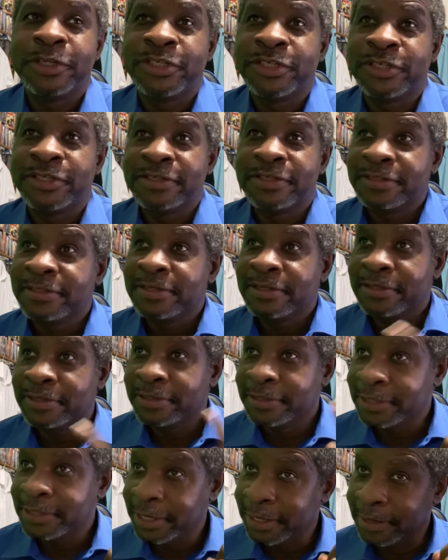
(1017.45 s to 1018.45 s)
Butcher,
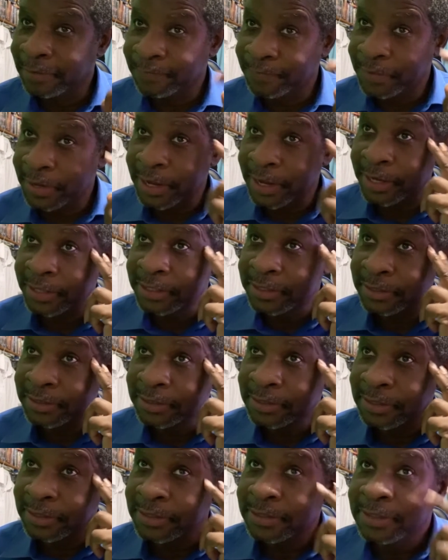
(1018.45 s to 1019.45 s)
thinking fast,
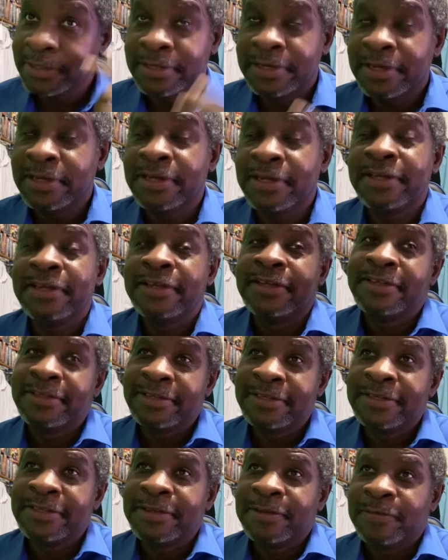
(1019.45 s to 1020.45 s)

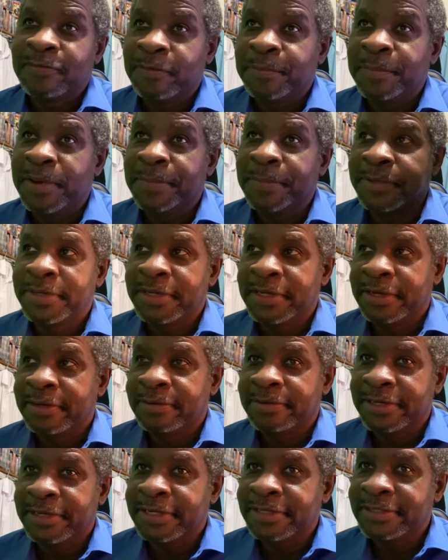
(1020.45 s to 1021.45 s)
remember that you
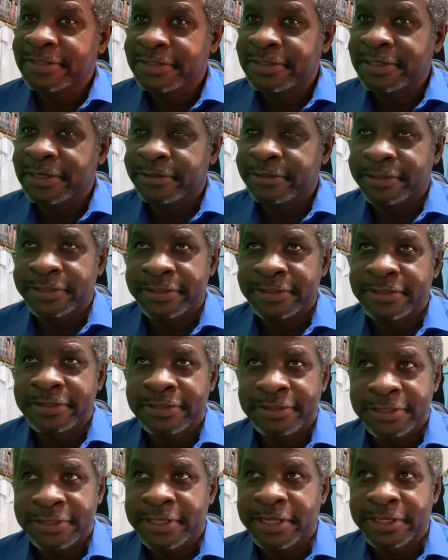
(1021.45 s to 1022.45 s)
know that you know
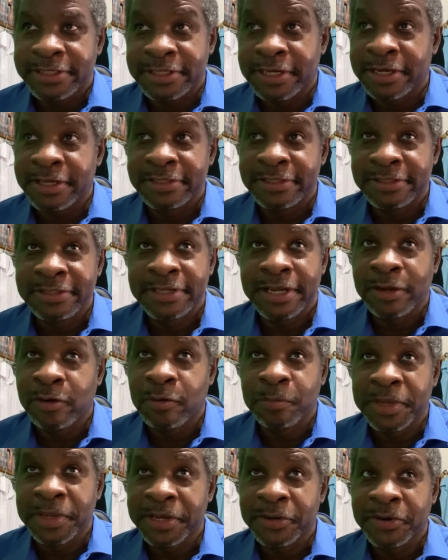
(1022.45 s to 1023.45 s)
the son that
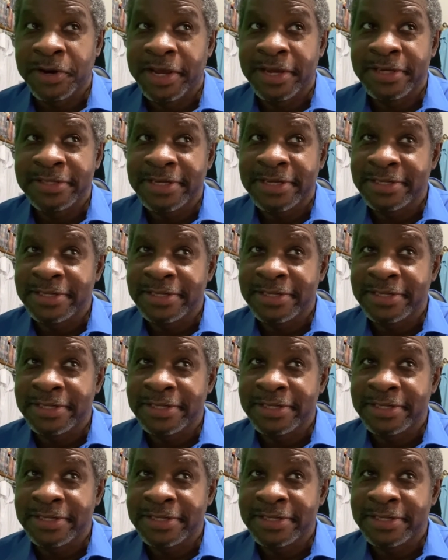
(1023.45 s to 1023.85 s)
Homelander has.